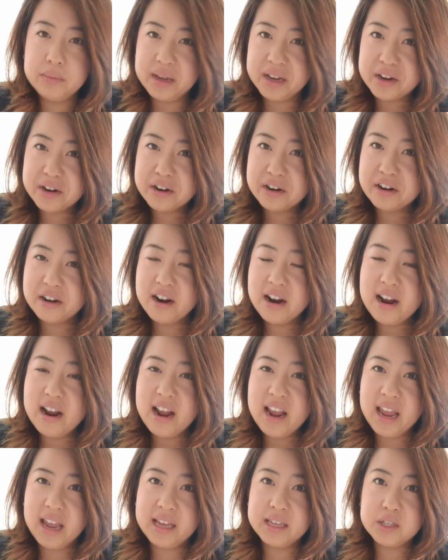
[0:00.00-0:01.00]
maker.
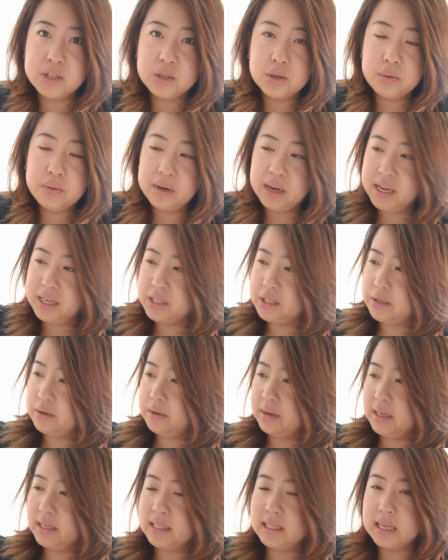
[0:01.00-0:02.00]
And so what I do
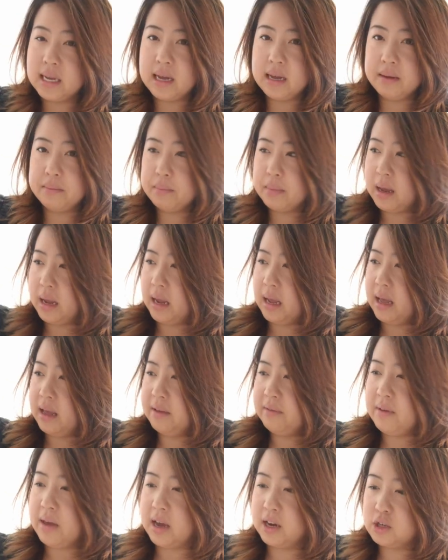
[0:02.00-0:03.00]
is I
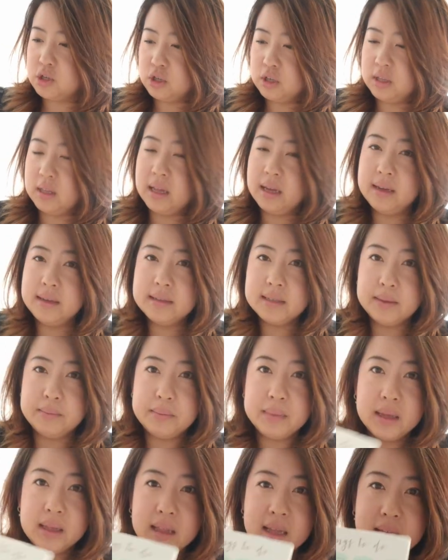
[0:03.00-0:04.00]
have actually like
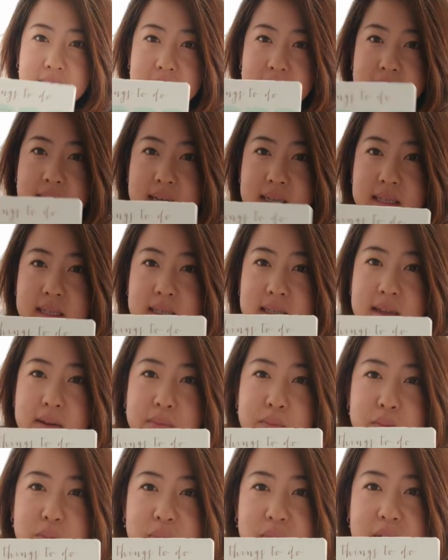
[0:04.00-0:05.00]
something like this.
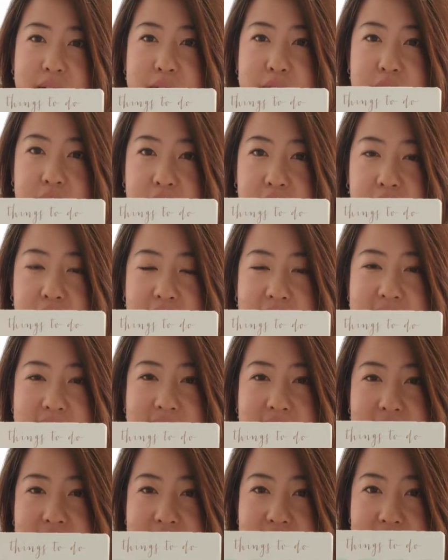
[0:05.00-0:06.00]
So
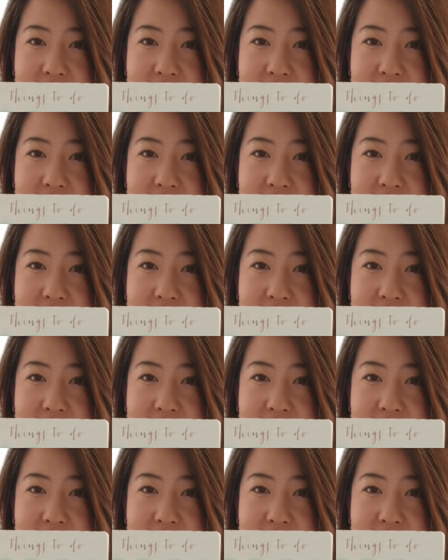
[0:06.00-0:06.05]
it's like a